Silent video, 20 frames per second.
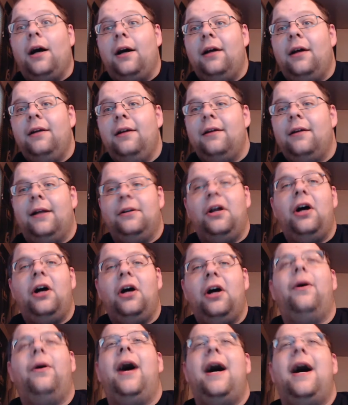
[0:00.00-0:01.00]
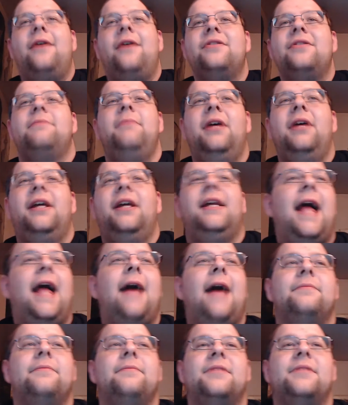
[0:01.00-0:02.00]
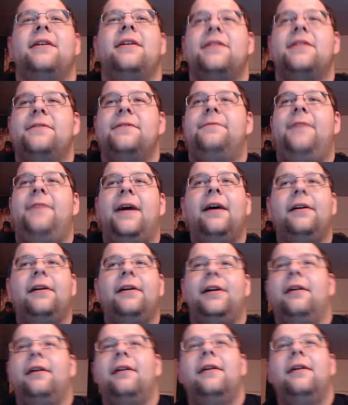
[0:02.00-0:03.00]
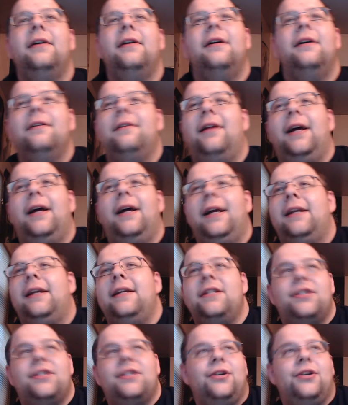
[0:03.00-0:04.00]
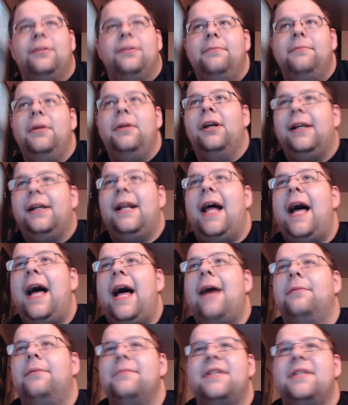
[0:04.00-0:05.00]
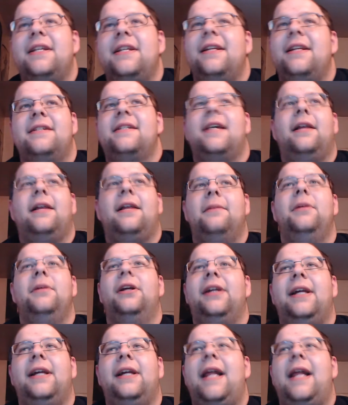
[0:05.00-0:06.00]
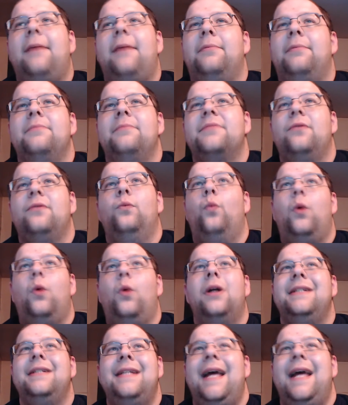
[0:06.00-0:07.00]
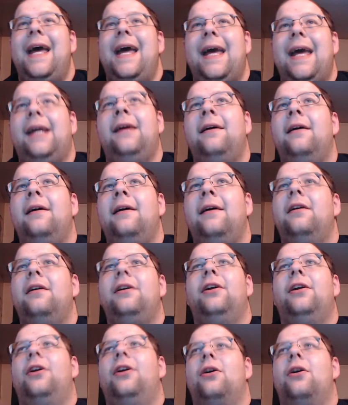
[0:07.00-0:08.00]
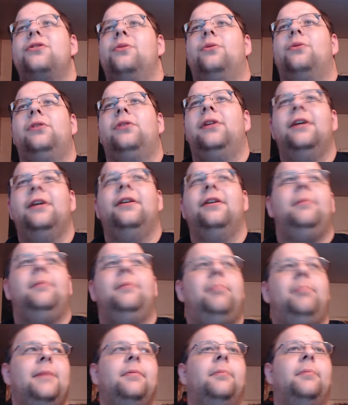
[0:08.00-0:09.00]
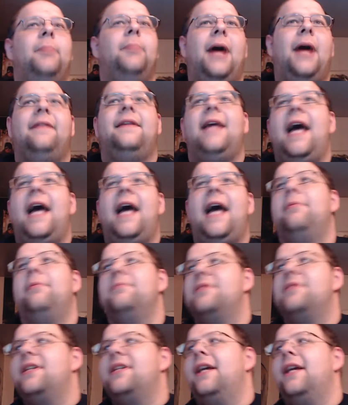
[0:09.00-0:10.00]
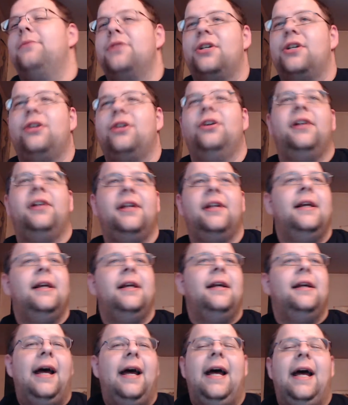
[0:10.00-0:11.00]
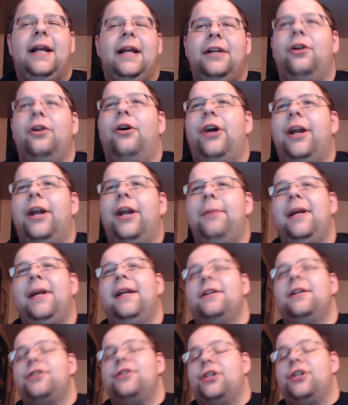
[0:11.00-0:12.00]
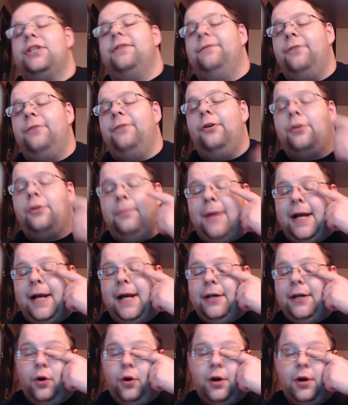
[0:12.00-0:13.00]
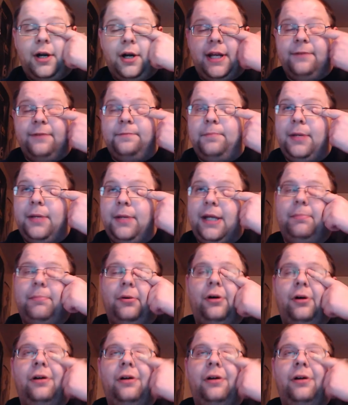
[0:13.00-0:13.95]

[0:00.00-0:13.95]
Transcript: Hello, how is 1 million album sales a failure? He sold 1 million albums. He didn't sell 1 million albums in one day. So clearly people bought the album, said it was good, and you know what I mean? It's just the vocal minority of people